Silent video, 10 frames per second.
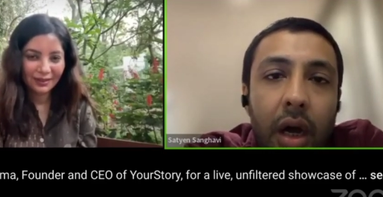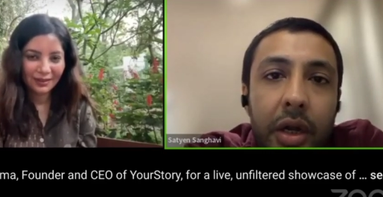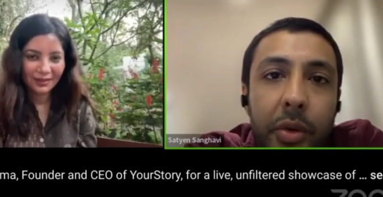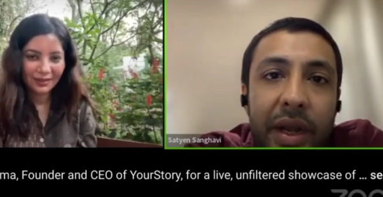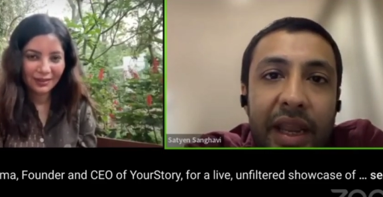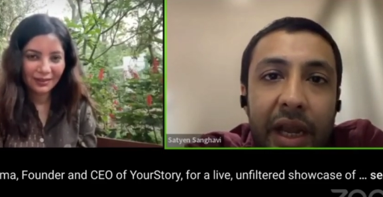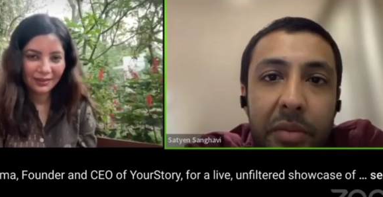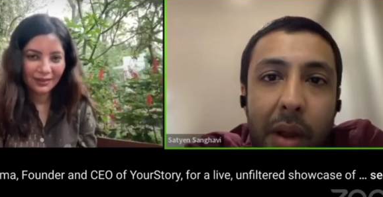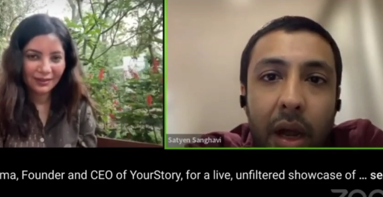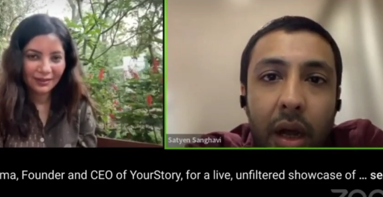Speaker 1: uh,
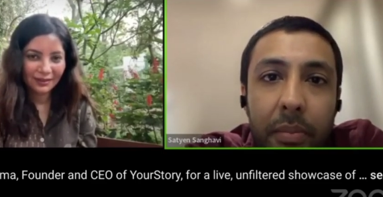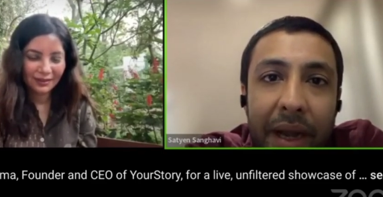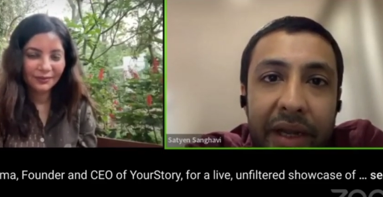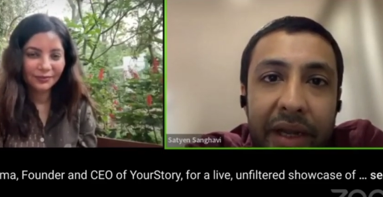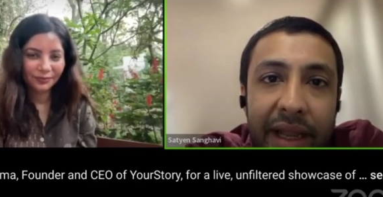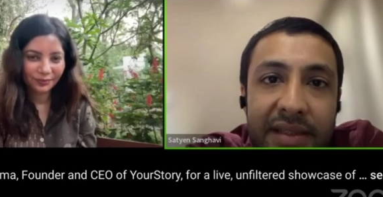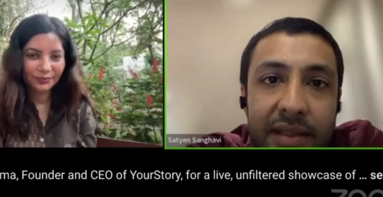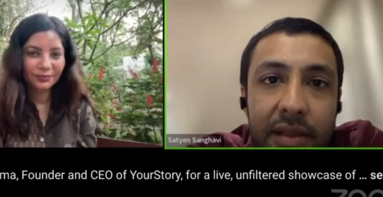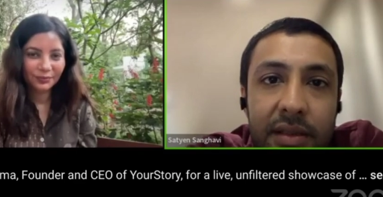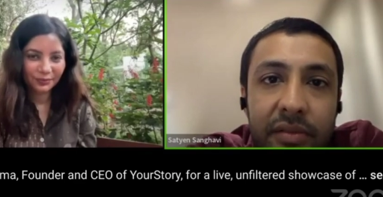28 uh, patent
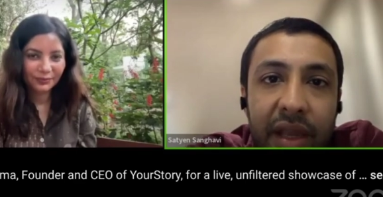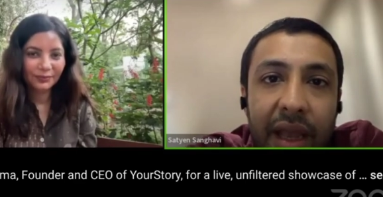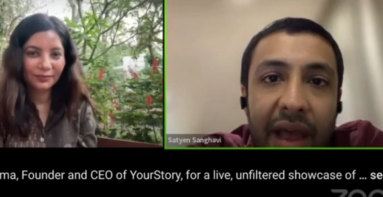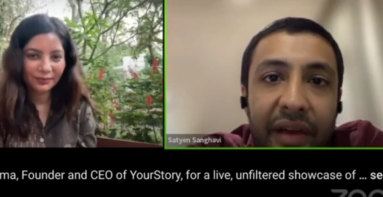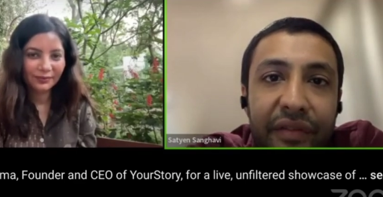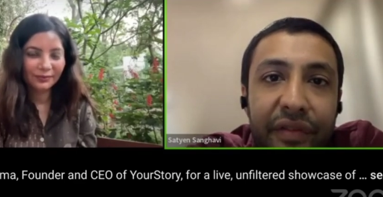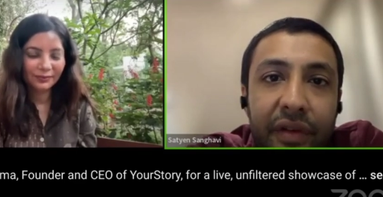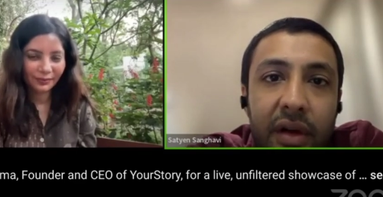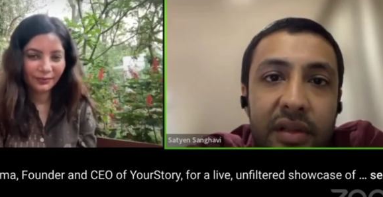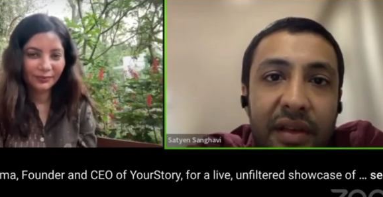assets. We have
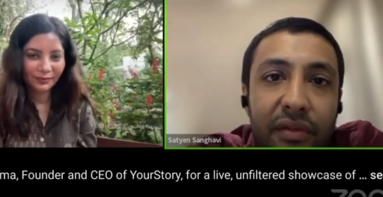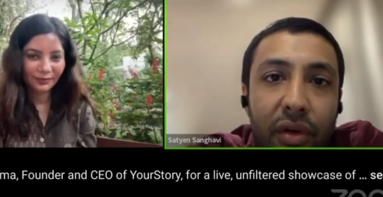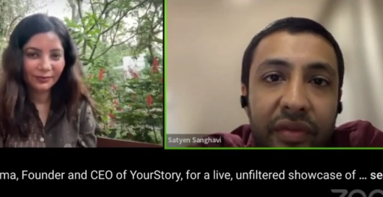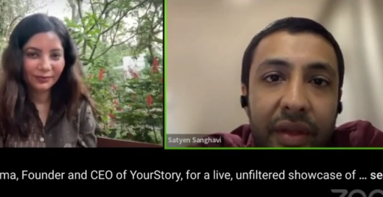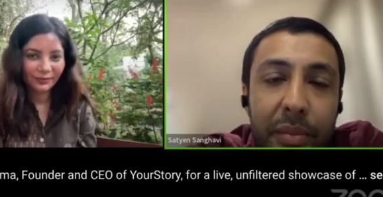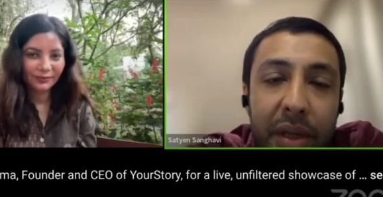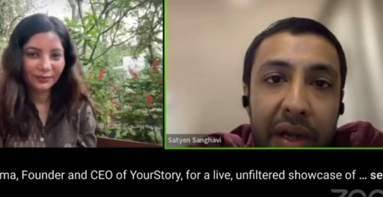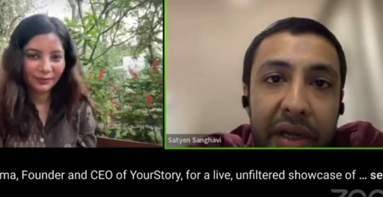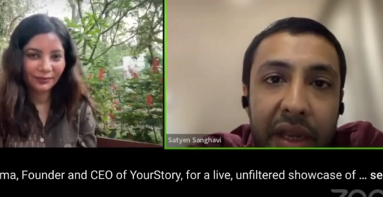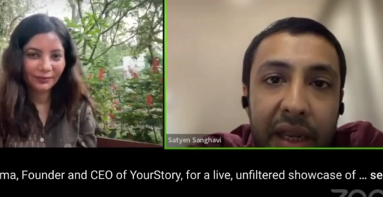uh, several of them
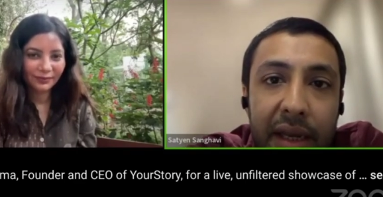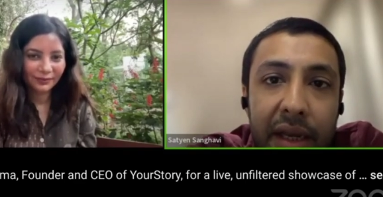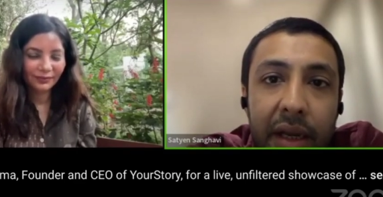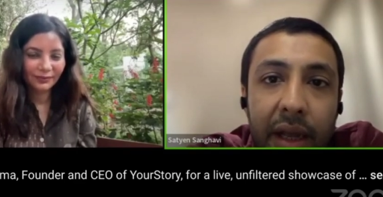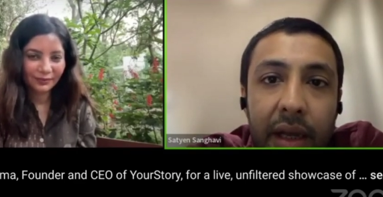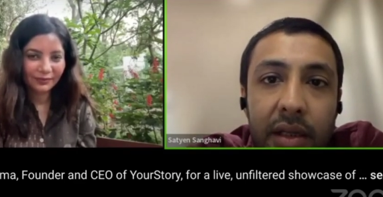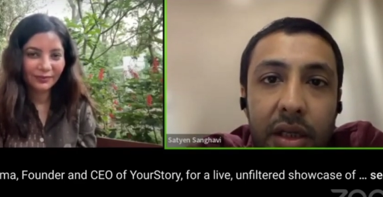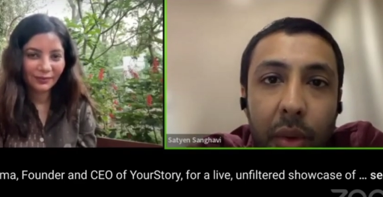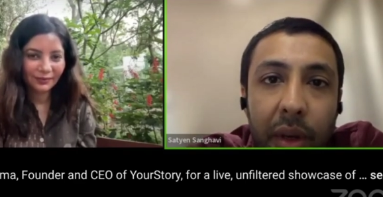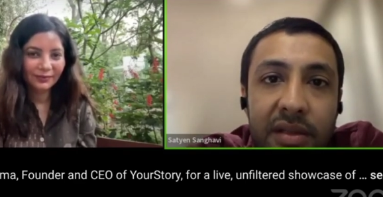granted in
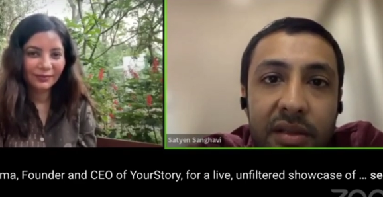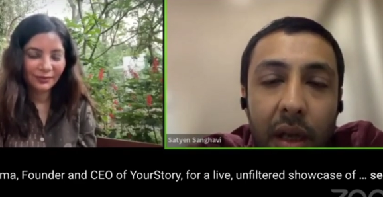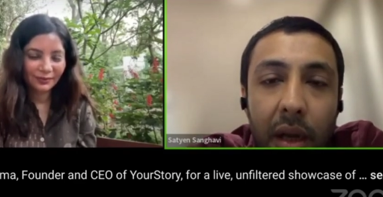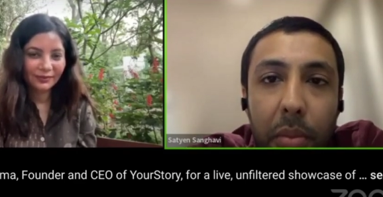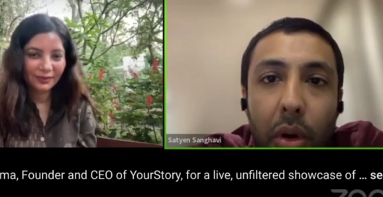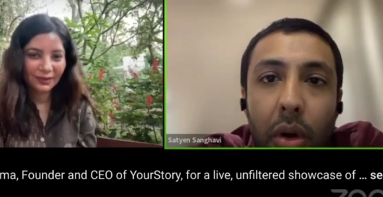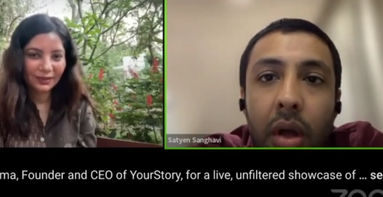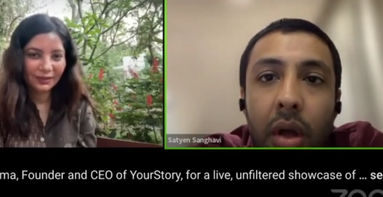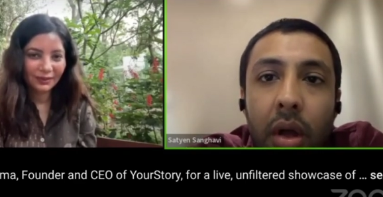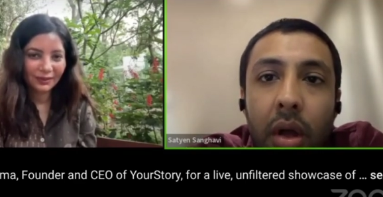India, US,
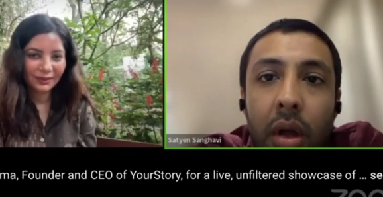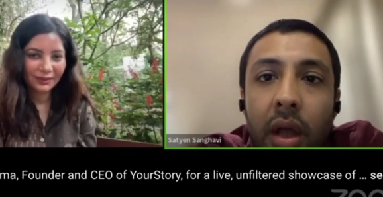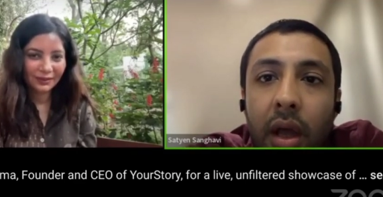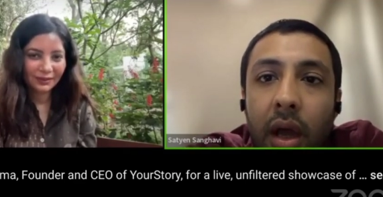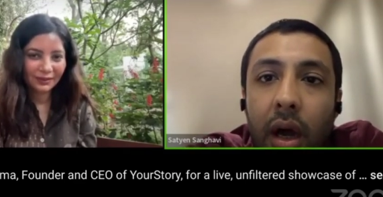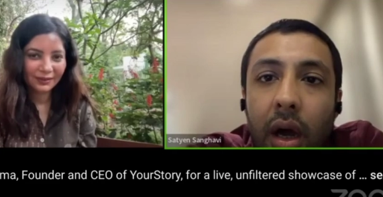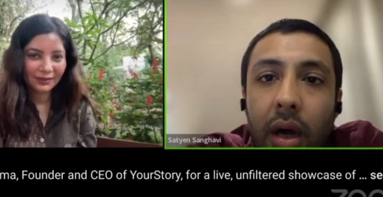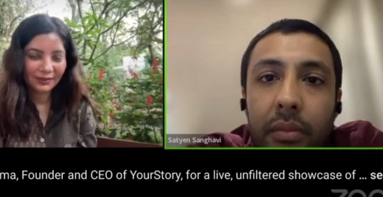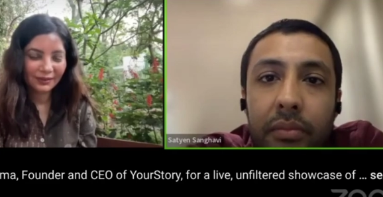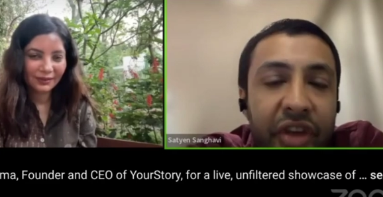Singapore,
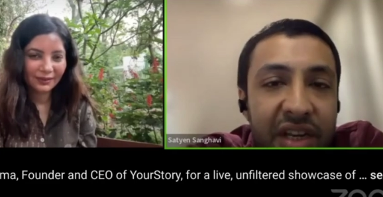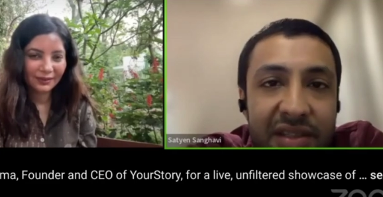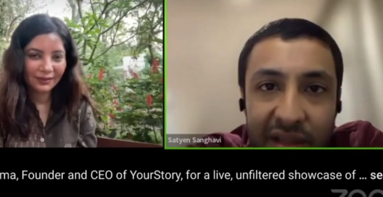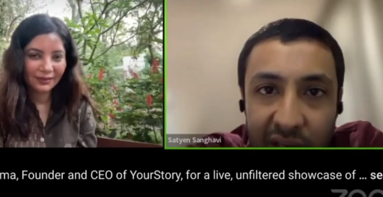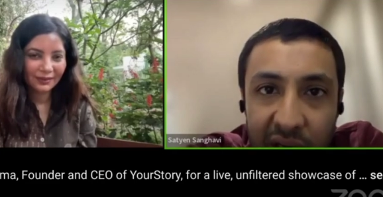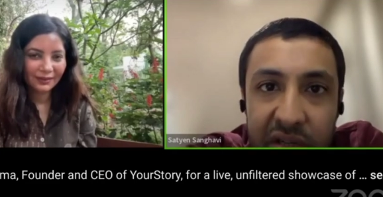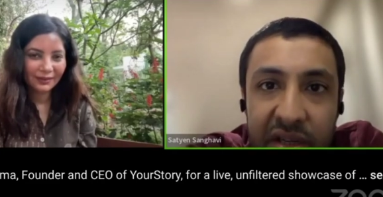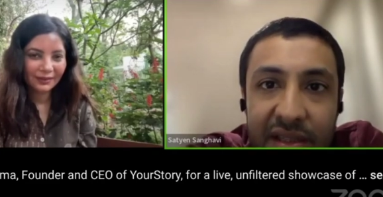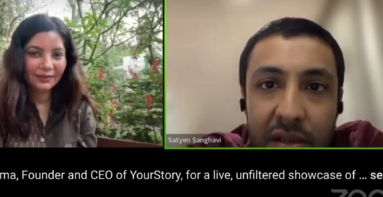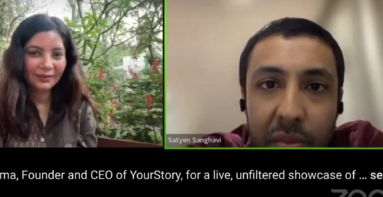um, various other
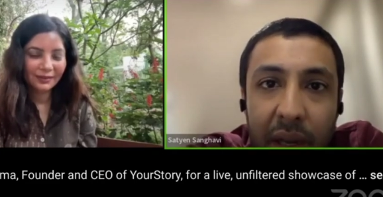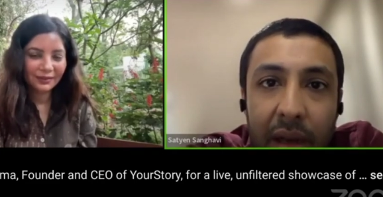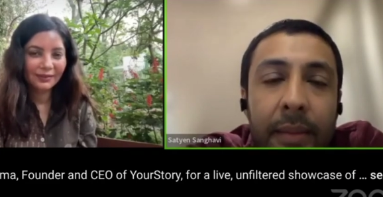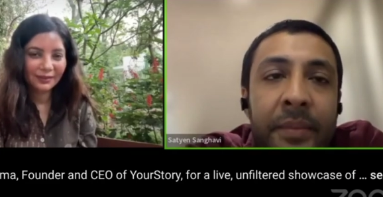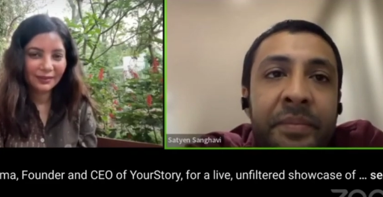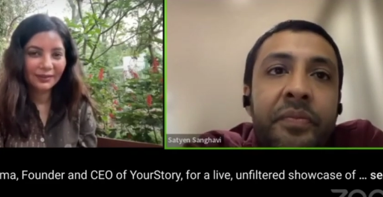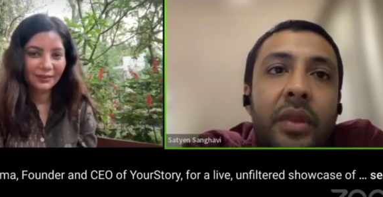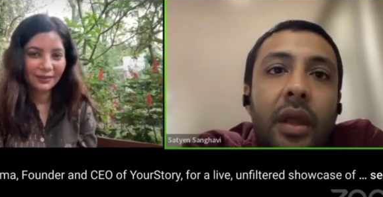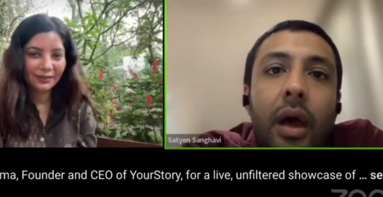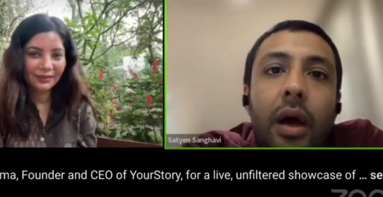countries as well.
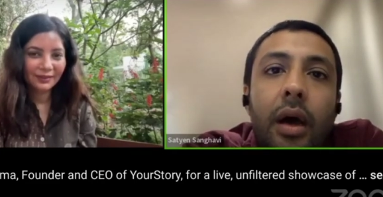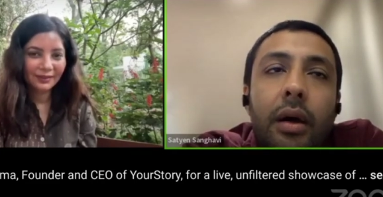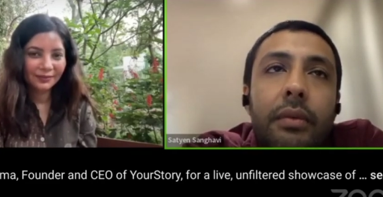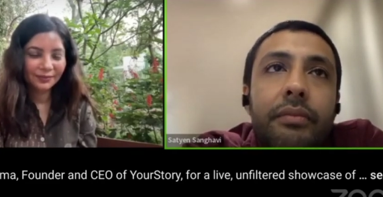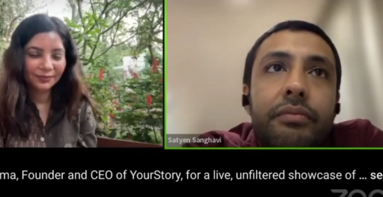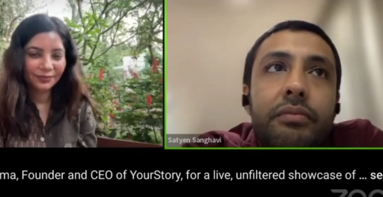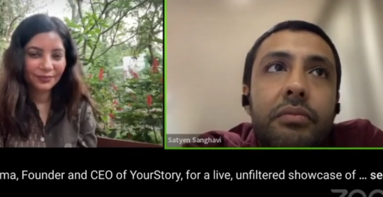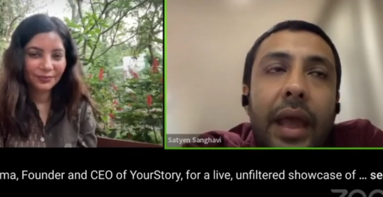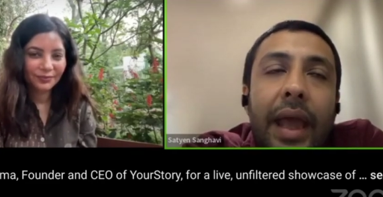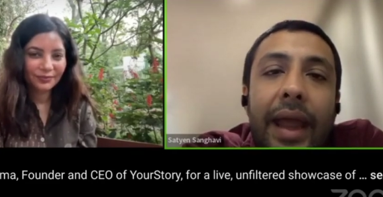Um,
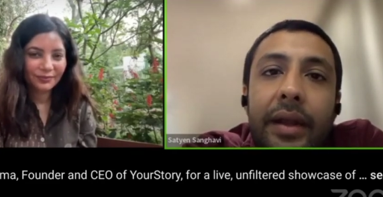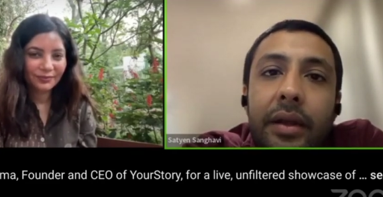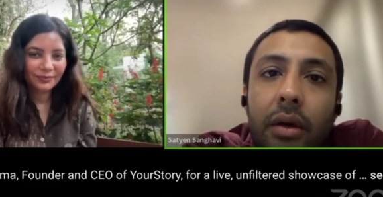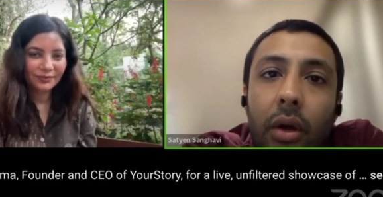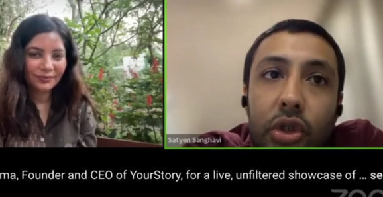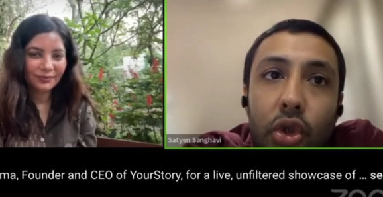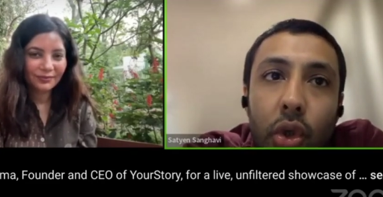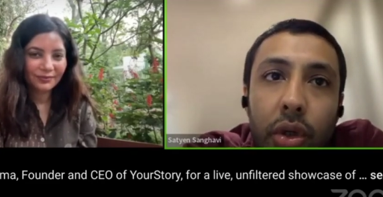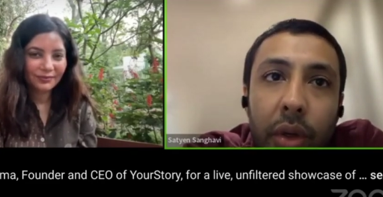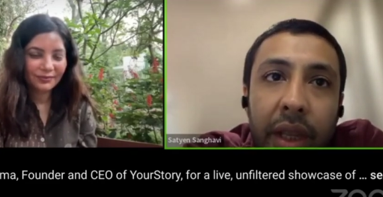and
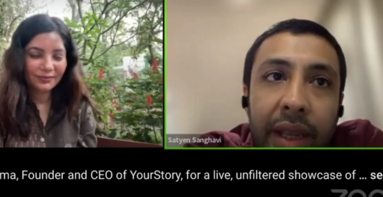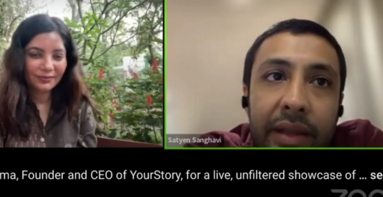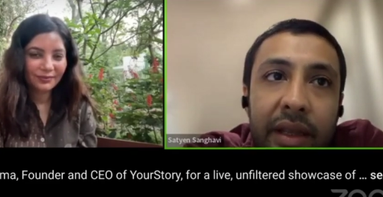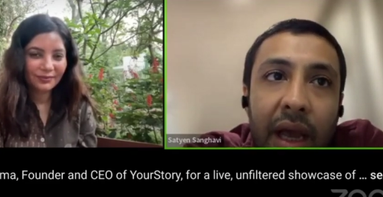also looking